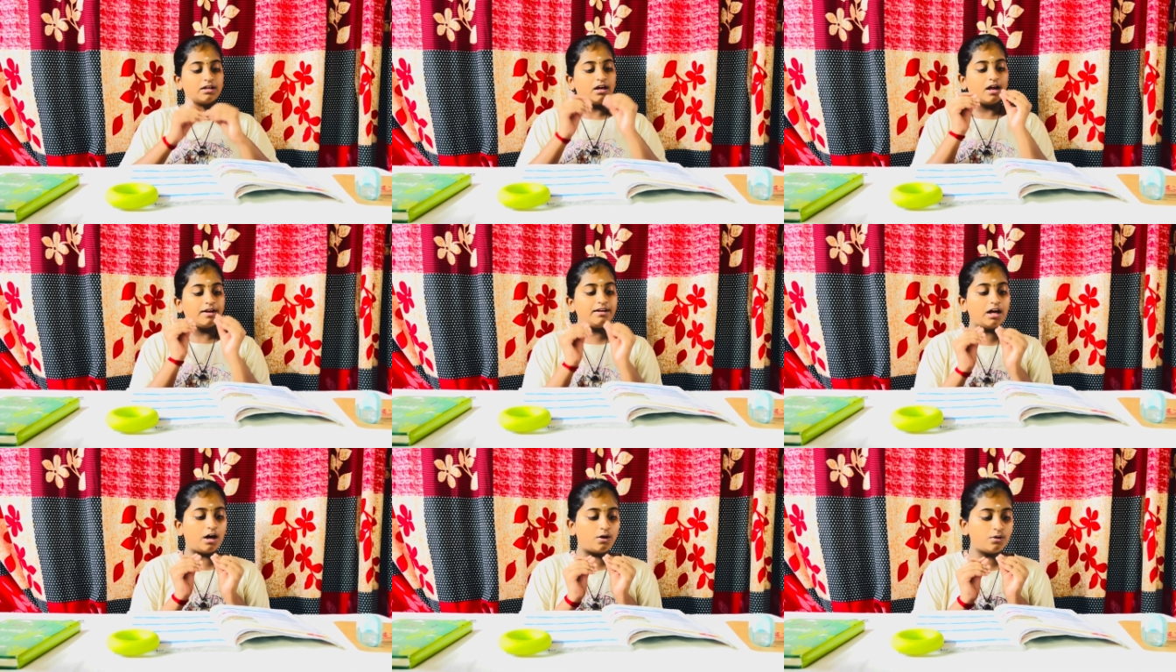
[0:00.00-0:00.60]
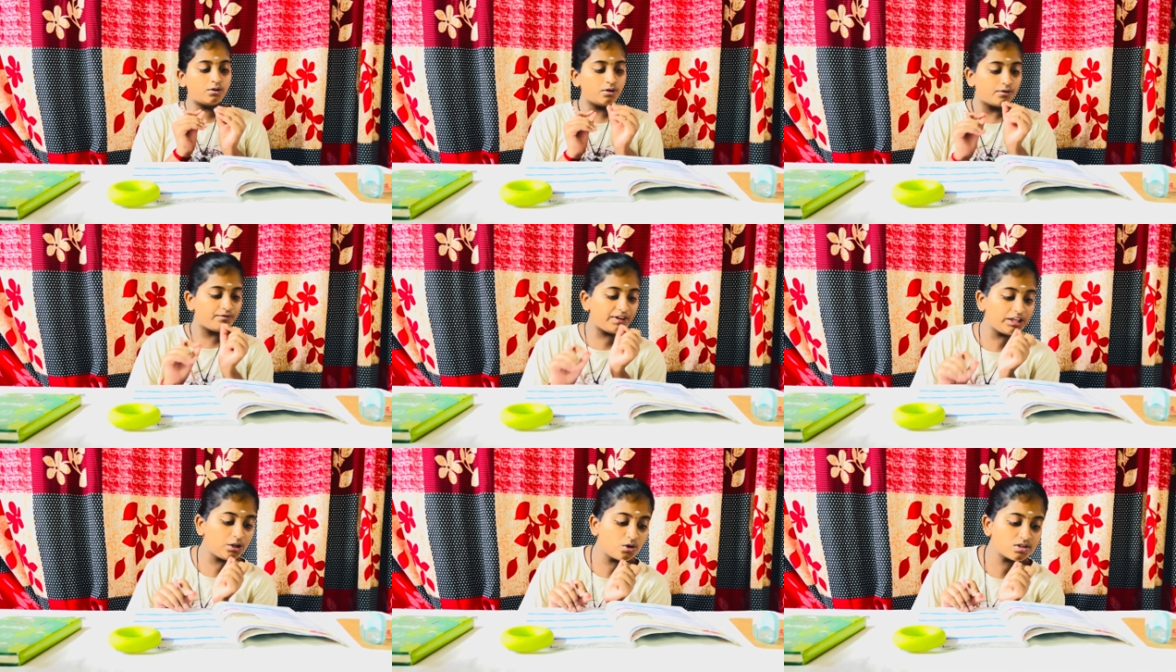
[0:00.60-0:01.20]
Now we
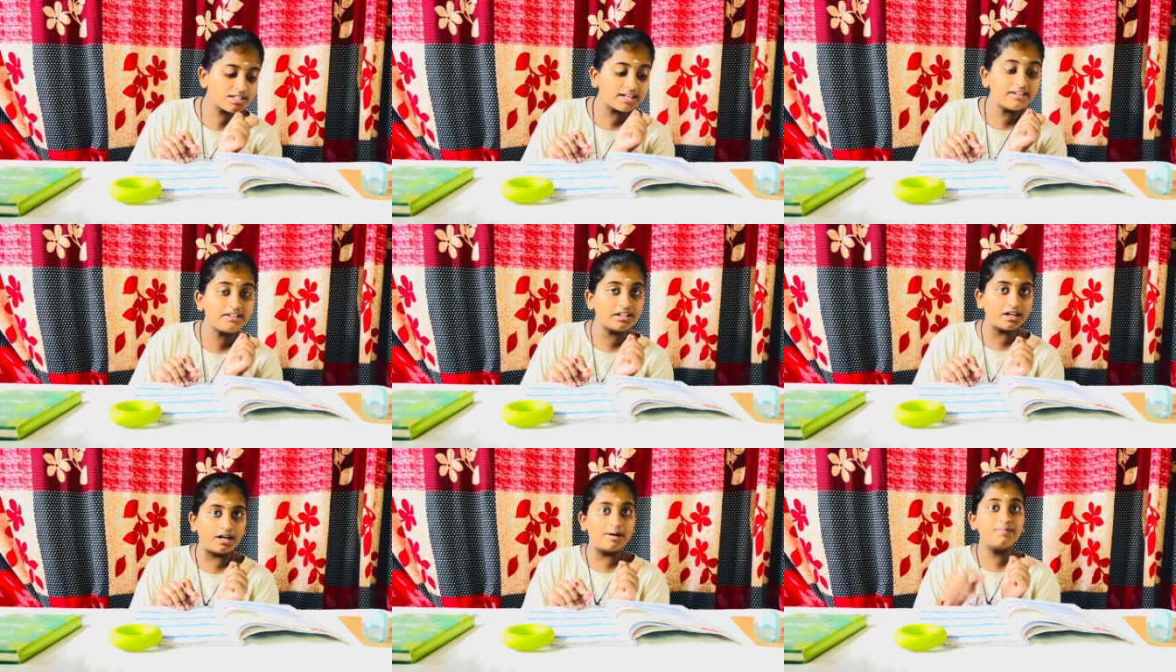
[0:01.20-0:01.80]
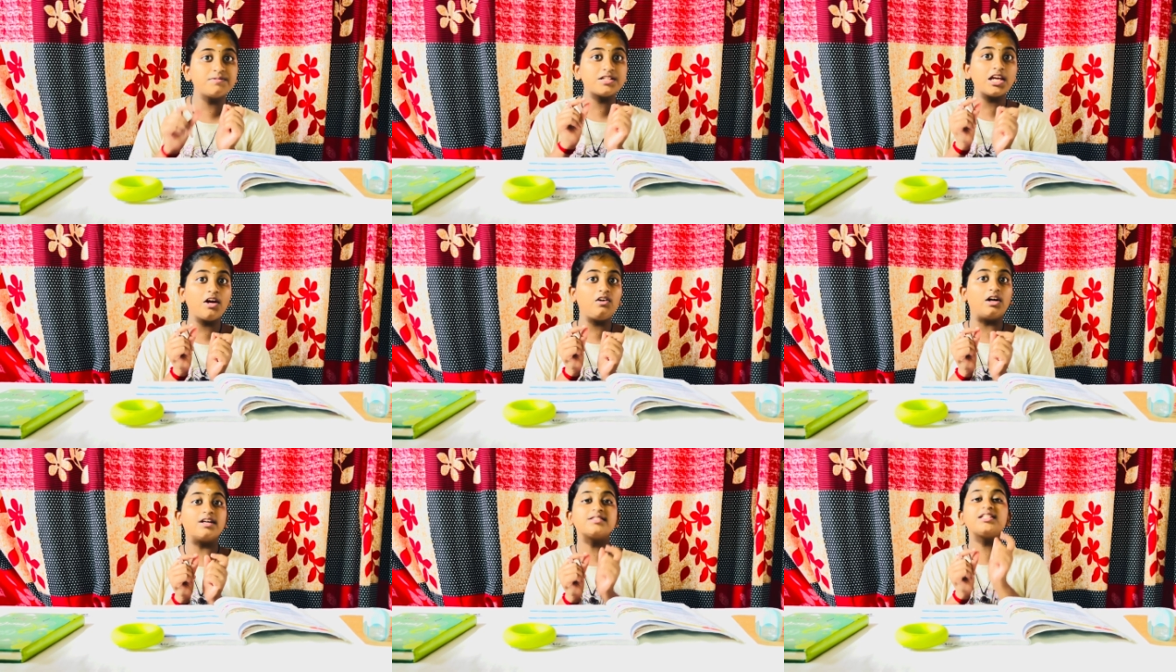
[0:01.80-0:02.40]
use the term
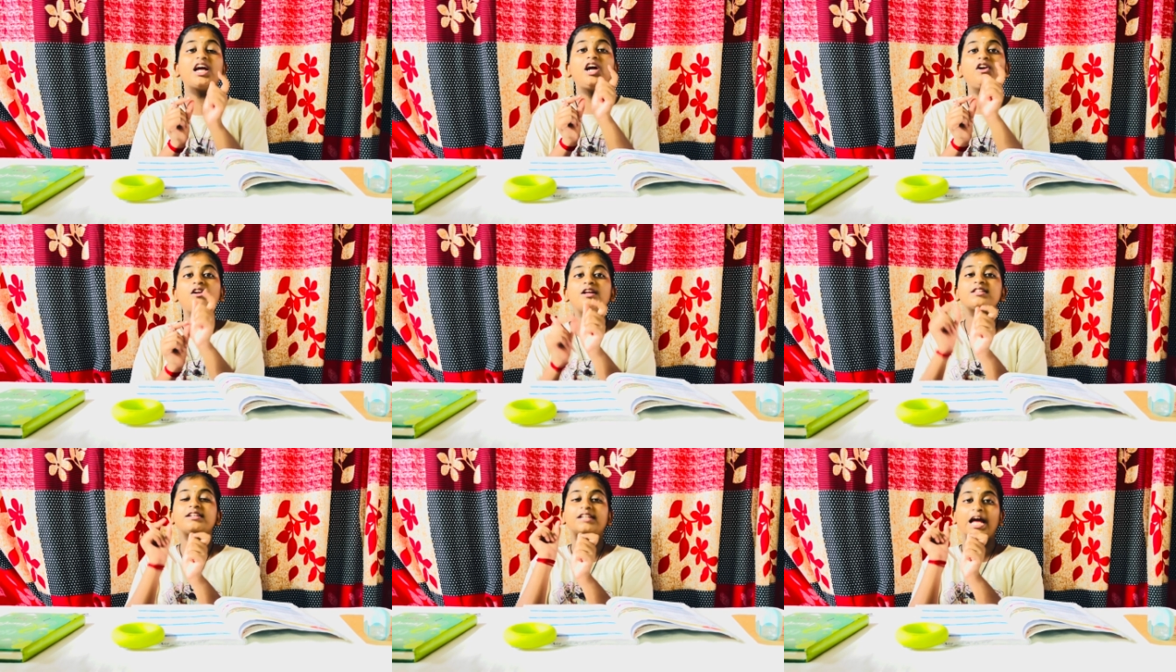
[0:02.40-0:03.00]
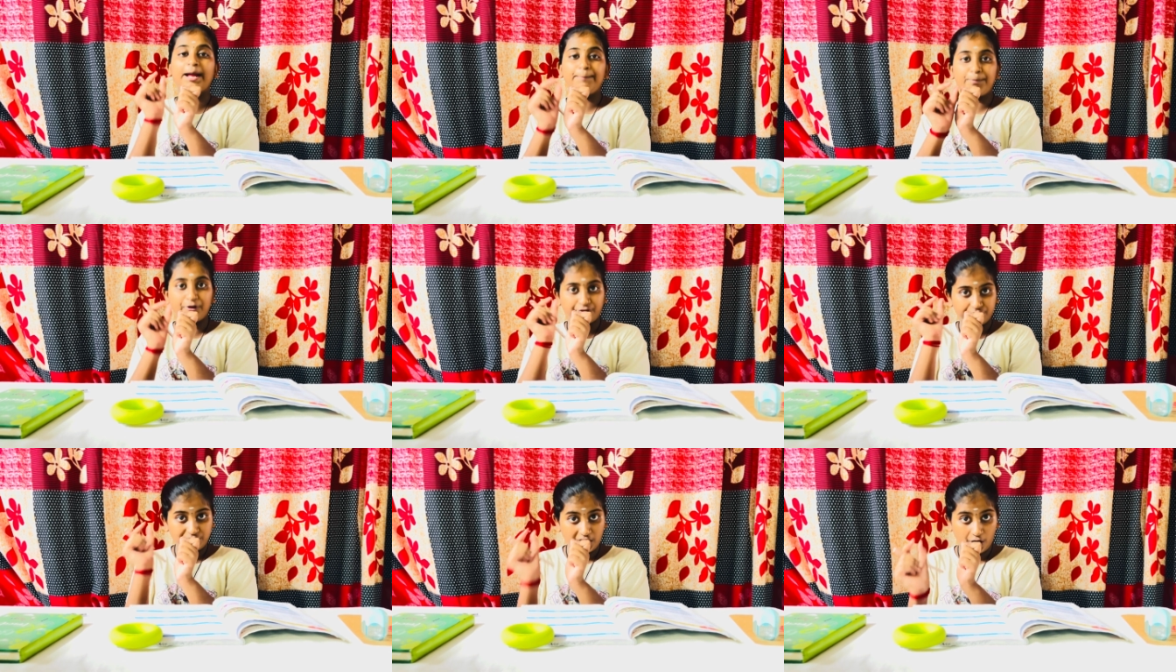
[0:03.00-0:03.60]
singular. Singular is a type
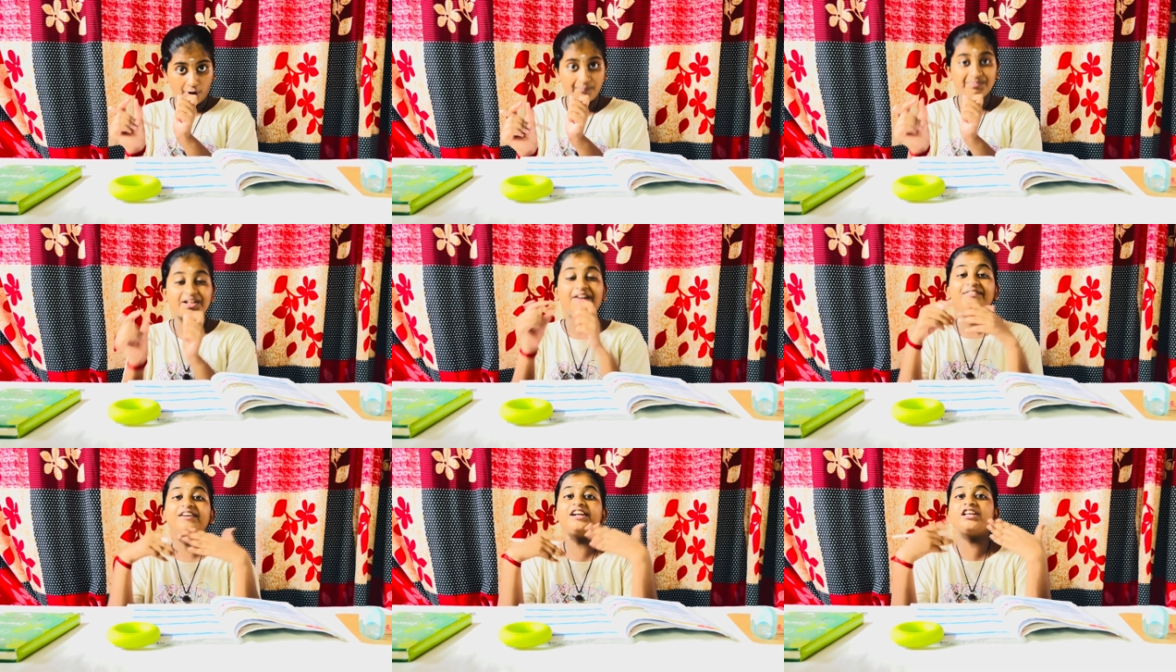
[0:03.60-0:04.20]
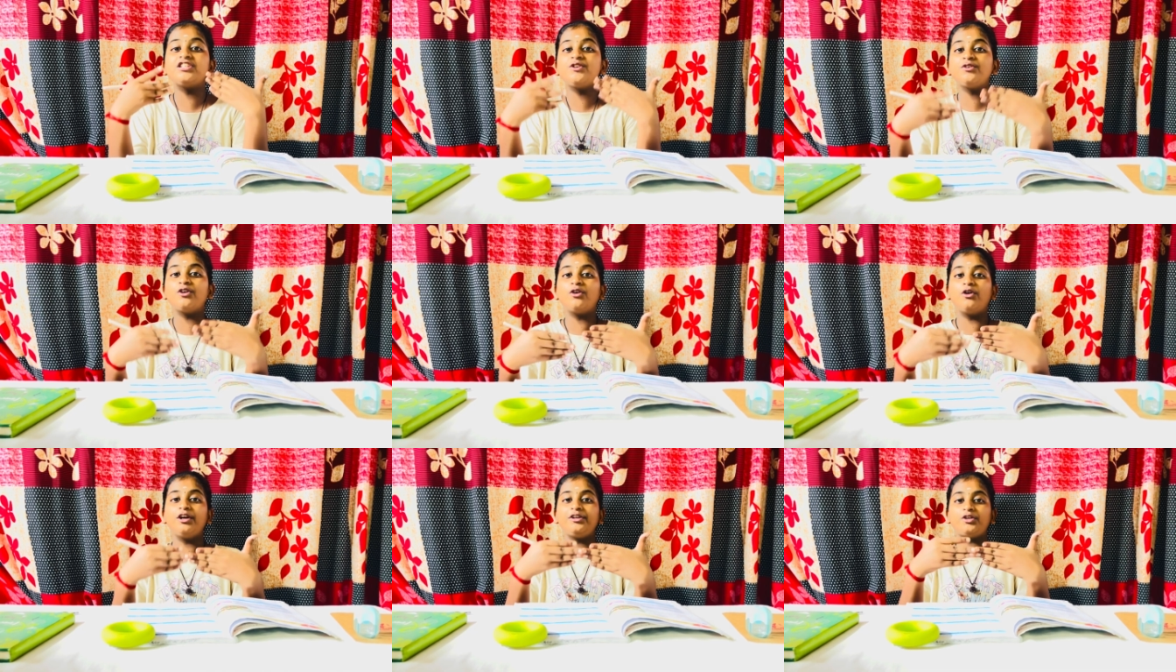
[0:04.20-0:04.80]
of noun that is usually
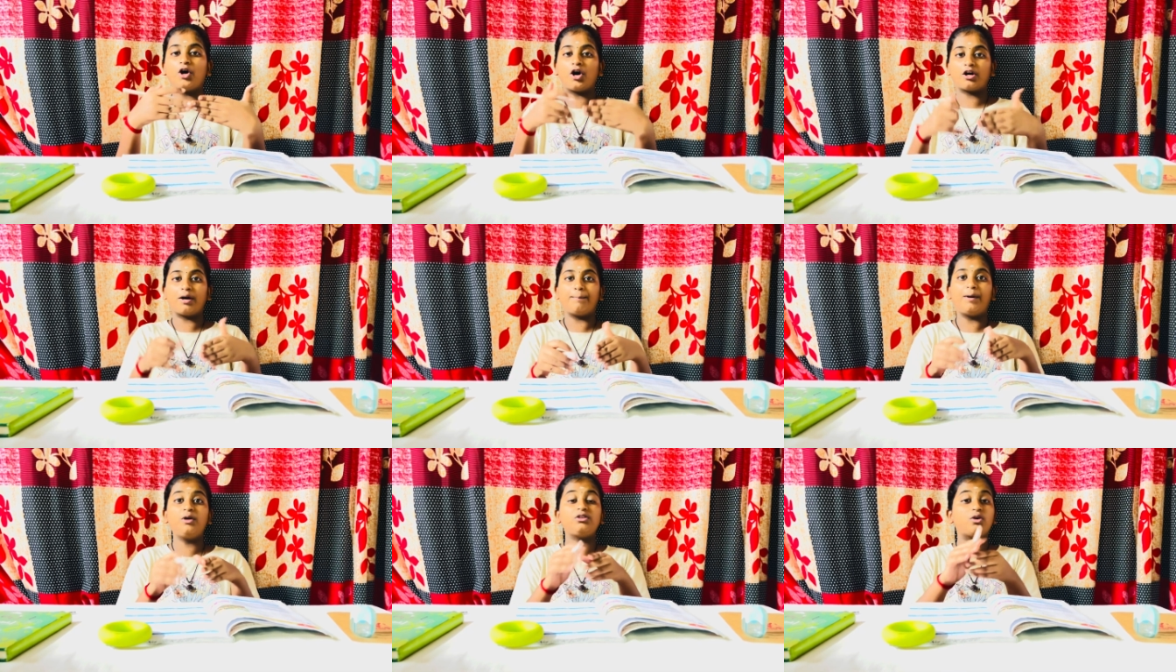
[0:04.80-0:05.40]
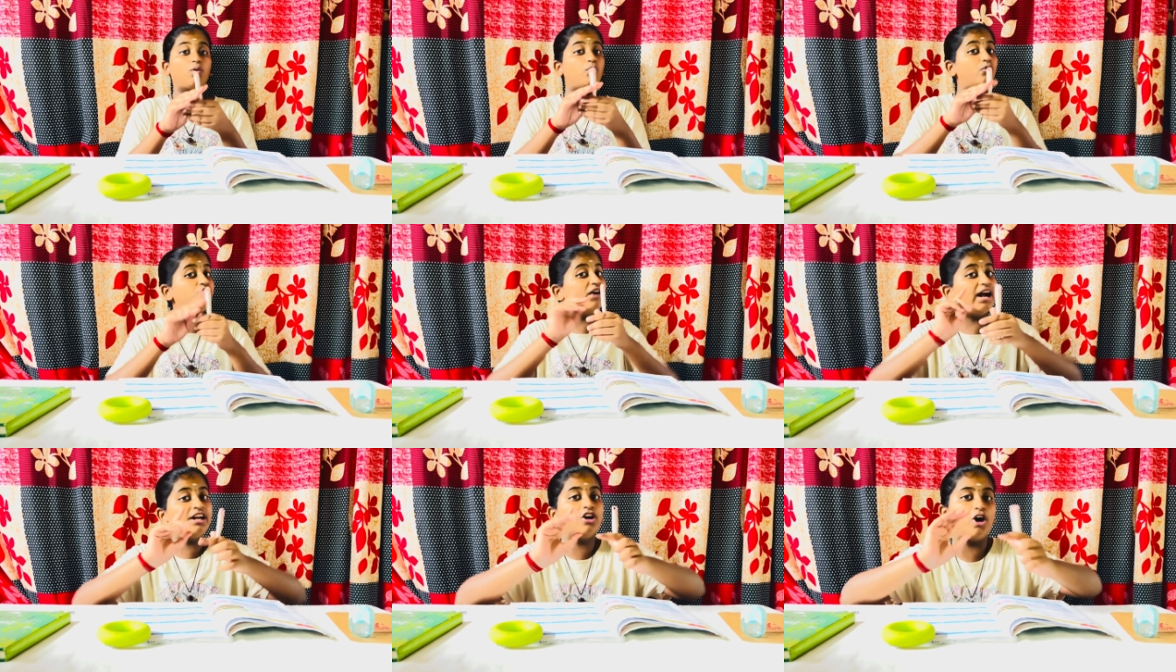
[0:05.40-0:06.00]
only talk about
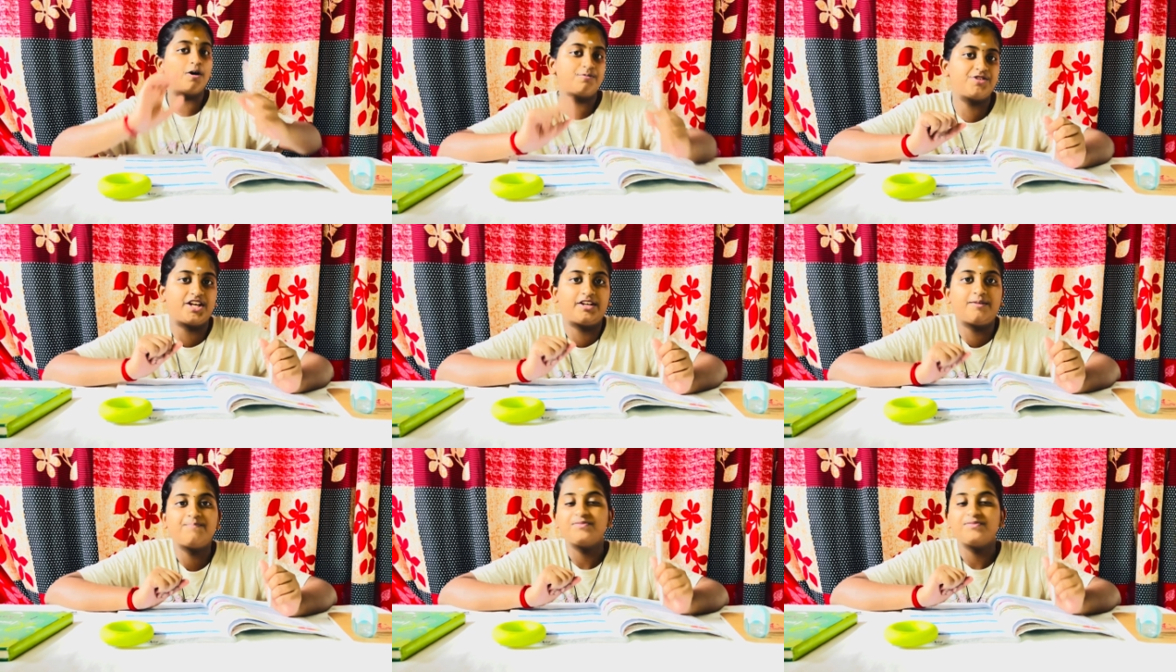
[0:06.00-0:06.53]
one object.